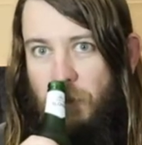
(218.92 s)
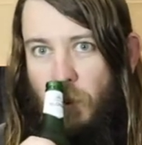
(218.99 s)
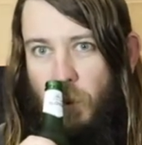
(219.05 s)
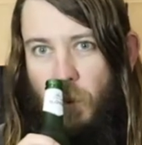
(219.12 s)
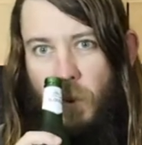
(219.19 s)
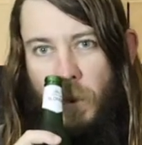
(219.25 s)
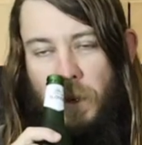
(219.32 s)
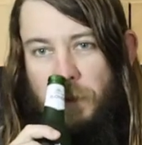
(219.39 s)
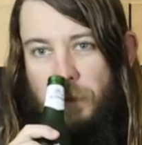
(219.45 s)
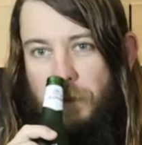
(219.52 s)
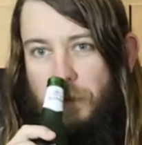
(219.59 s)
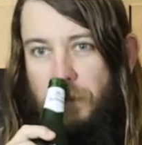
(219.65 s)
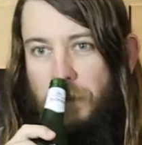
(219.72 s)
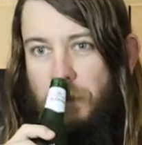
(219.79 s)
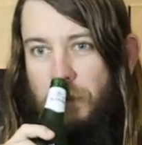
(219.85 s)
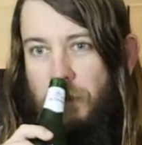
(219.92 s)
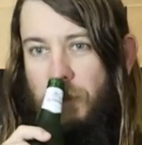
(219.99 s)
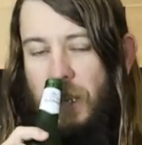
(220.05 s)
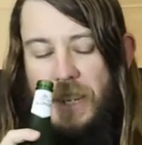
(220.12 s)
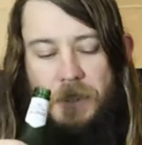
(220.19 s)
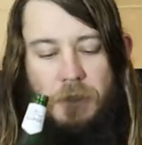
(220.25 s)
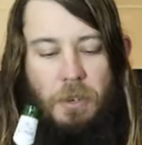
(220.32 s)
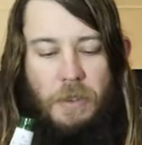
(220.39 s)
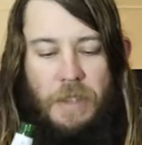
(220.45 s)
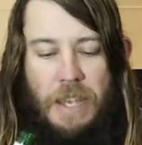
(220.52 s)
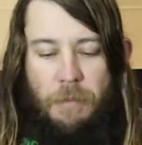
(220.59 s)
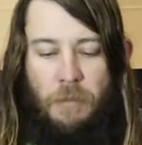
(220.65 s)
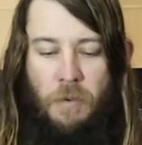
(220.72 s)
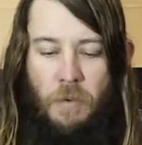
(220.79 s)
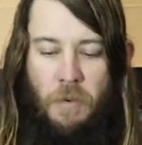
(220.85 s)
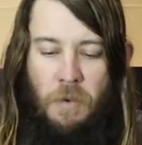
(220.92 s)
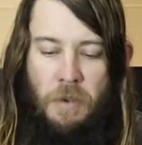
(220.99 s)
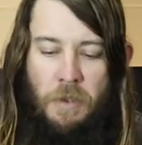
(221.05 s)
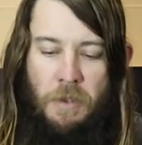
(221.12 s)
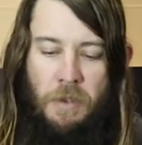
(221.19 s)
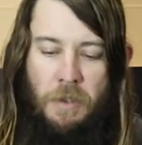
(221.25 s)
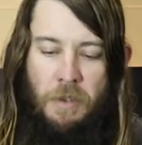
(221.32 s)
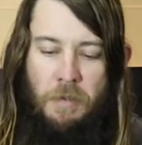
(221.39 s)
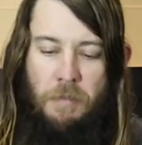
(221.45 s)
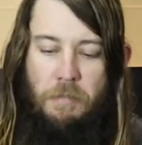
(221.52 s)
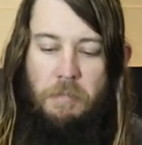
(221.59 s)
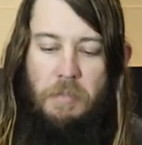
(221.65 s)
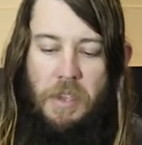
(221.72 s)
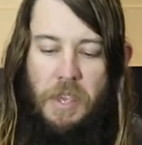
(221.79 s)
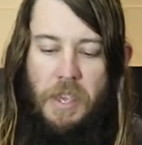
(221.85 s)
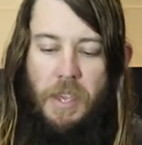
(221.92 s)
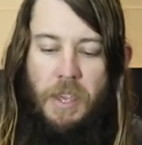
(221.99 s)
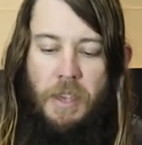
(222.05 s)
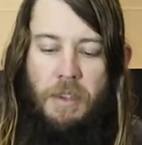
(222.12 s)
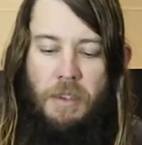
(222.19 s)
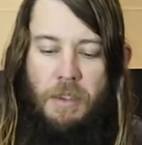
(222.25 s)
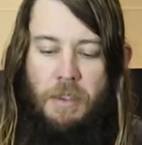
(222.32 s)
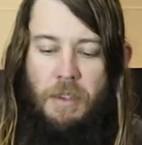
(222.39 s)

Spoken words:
Ooh, that's got that more beer